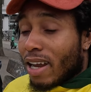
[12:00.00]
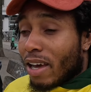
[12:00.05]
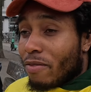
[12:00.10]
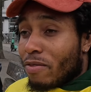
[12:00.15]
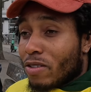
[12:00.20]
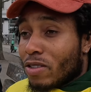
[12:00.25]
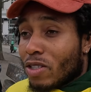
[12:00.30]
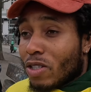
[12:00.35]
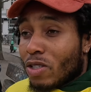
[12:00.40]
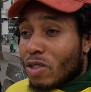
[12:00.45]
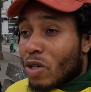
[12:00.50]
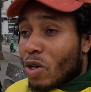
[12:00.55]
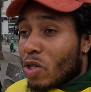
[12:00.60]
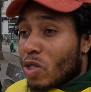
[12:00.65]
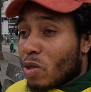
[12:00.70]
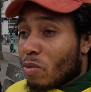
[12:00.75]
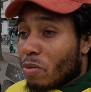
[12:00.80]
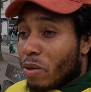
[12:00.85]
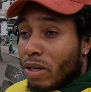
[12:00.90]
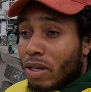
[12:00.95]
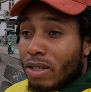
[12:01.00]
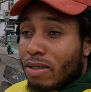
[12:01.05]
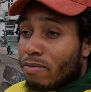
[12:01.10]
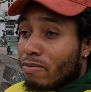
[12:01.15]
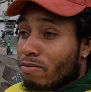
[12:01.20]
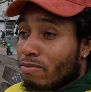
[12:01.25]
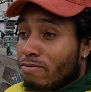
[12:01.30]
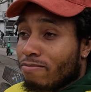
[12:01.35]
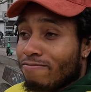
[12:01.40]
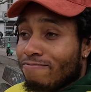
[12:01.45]
Life is just going to be
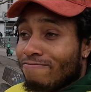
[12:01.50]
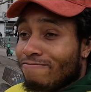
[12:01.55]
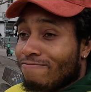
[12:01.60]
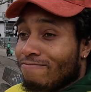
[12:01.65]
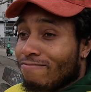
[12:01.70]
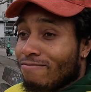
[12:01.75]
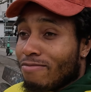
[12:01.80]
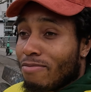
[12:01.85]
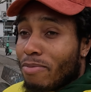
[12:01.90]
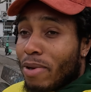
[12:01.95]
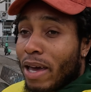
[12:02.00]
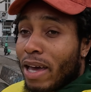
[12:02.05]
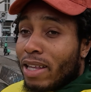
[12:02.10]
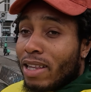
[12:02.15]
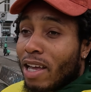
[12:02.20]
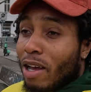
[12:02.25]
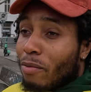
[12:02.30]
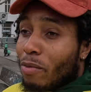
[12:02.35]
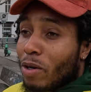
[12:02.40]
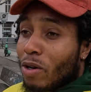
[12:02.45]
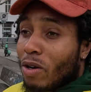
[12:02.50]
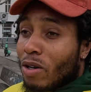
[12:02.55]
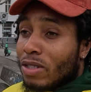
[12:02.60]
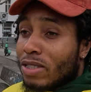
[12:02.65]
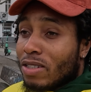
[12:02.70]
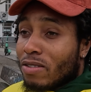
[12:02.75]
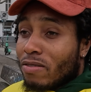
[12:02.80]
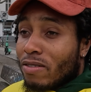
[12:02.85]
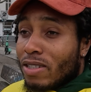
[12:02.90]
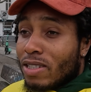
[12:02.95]
better, because
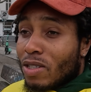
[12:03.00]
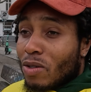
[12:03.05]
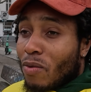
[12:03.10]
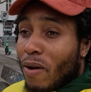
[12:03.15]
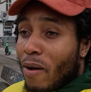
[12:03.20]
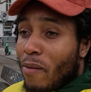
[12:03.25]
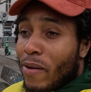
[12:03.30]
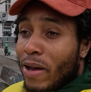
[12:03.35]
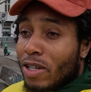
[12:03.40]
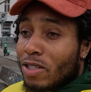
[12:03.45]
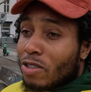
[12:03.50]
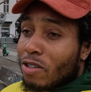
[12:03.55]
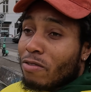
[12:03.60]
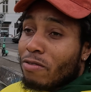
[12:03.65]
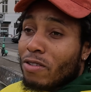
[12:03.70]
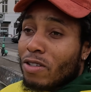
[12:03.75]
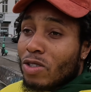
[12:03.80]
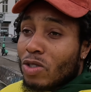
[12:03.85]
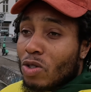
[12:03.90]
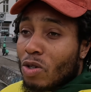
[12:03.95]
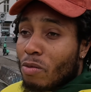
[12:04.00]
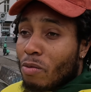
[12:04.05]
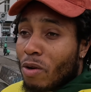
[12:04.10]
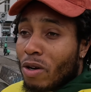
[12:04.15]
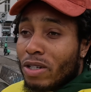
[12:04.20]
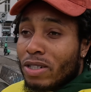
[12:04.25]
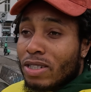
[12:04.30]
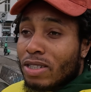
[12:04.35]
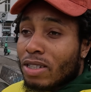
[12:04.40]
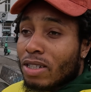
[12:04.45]
the reason why we are suffering so
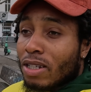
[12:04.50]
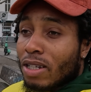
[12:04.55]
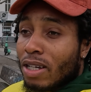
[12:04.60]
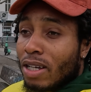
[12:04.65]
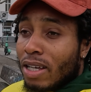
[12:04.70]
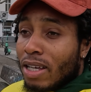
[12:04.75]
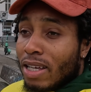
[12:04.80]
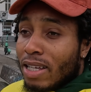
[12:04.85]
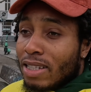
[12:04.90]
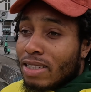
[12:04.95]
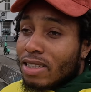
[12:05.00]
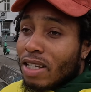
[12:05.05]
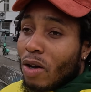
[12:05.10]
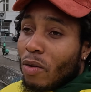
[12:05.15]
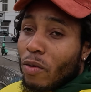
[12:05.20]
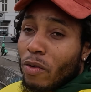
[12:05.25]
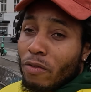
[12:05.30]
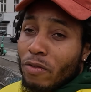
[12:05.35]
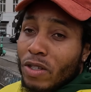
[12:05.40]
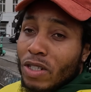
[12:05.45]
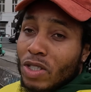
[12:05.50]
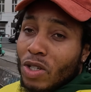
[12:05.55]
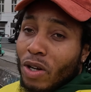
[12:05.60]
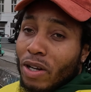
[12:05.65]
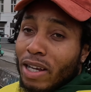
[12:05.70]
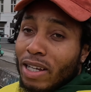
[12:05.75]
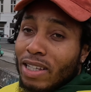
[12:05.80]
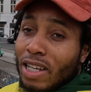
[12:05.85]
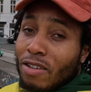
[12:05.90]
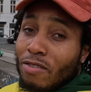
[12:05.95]
much is that we've
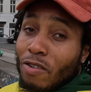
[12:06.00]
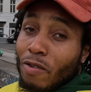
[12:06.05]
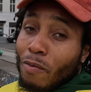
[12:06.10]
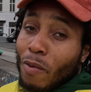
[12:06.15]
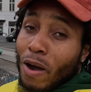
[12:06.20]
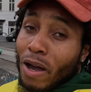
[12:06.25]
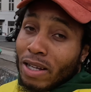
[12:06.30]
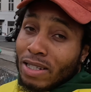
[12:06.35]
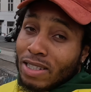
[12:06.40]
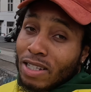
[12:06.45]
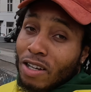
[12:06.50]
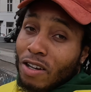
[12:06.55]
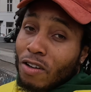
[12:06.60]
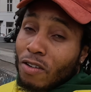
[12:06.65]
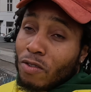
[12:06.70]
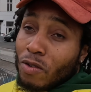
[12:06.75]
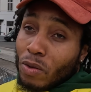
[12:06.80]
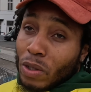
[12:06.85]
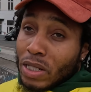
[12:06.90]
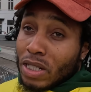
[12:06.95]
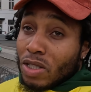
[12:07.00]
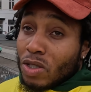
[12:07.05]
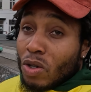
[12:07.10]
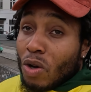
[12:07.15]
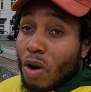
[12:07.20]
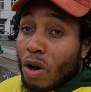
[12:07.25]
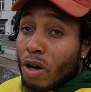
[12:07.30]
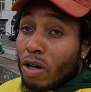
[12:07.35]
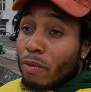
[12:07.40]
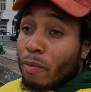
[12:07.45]
disconnected from ourselves, which is
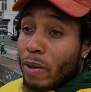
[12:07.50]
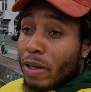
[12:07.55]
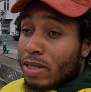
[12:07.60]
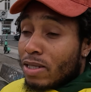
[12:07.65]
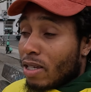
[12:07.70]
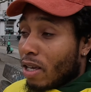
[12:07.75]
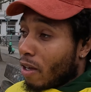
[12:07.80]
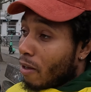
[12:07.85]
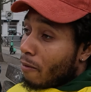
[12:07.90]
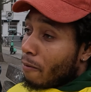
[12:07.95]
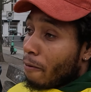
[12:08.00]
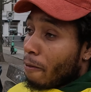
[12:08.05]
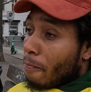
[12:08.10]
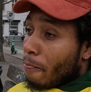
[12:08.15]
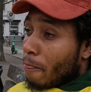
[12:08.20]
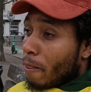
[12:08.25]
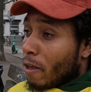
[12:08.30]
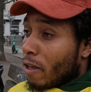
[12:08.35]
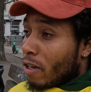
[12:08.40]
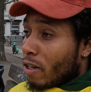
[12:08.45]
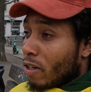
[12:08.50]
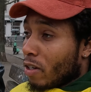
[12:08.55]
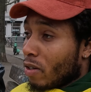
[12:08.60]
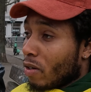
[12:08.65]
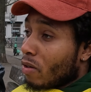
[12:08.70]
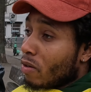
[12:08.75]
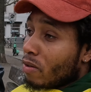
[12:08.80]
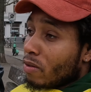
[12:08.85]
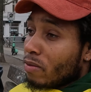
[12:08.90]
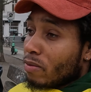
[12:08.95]
God per se. You
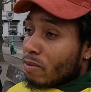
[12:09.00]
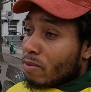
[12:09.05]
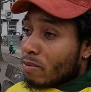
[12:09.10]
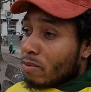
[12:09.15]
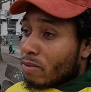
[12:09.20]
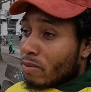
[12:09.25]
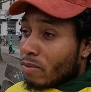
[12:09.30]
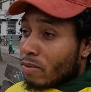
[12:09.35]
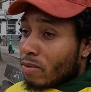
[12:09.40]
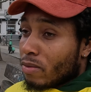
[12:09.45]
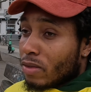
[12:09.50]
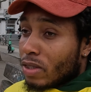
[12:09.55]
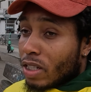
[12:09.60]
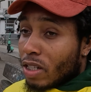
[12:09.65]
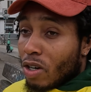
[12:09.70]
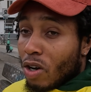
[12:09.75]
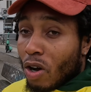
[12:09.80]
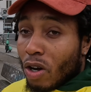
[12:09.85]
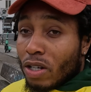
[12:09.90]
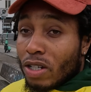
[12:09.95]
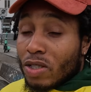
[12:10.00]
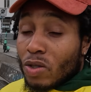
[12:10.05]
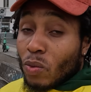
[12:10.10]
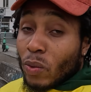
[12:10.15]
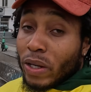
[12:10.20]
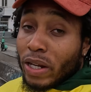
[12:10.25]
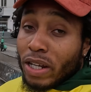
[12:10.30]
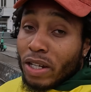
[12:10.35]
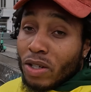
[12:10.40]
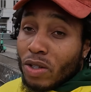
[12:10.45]
know, the God is
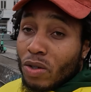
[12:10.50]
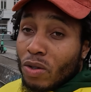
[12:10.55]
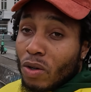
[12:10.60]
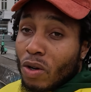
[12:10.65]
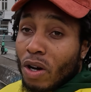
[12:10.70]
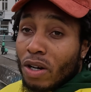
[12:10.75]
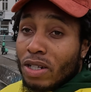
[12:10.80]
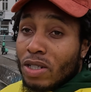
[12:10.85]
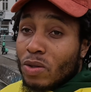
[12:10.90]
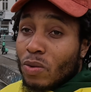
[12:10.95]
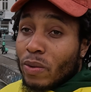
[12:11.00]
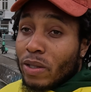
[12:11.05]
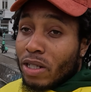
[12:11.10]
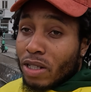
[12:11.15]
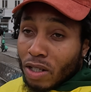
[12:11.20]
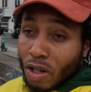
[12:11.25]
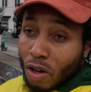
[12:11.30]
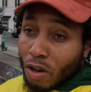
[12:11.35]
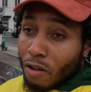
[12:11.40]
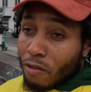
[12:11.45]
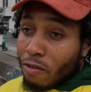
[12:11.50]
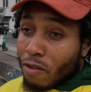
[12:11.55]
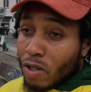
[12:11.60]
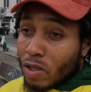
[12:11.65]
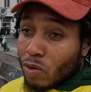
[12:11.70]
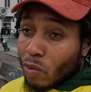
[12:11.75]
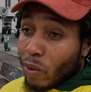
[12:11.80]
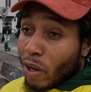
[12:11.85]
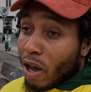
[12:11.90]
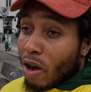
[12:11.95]
within you. God is within all of
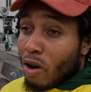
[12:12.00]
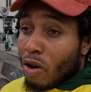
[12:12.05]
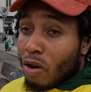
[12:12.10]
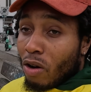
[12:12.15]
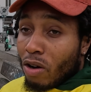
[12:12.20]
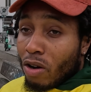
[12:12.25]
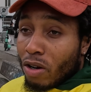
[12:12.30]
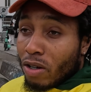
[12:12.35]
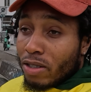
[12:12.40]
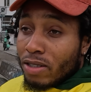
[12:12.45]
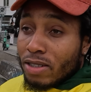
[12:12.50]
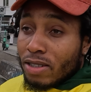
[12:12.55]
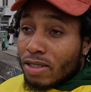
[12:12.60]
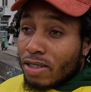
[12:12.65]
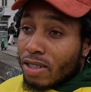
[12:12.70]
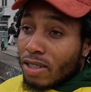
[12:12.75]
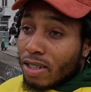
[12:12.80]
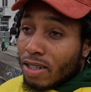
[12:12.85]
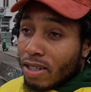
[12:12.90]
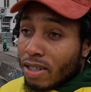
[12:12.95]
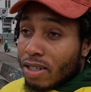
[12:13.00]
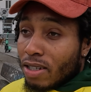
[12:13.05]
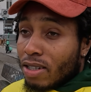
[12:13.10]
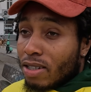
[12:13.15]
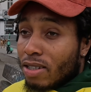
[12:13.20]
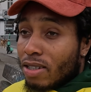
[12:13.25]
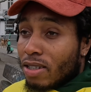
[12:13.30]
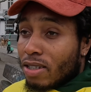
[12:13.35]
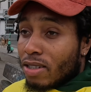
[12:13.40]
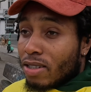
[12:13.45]
us. We are all gods.
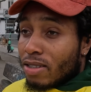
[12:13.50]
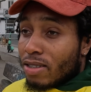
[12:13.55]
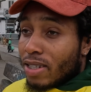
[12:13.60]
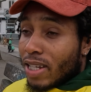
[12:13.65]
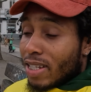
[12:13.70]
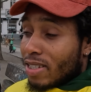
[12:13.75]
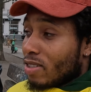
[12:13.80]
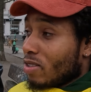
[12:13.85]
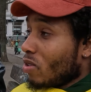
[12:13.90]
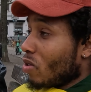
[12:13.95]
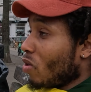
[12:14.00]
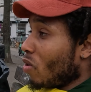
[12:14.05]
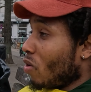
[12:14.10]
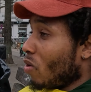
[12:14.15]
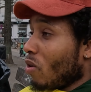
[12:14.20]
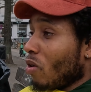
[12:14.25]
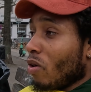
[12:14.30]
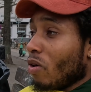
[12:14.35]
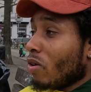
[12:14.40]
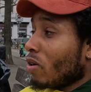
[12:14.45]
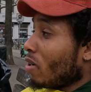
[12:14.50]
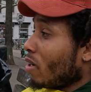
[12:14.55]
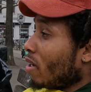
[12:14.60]
There's no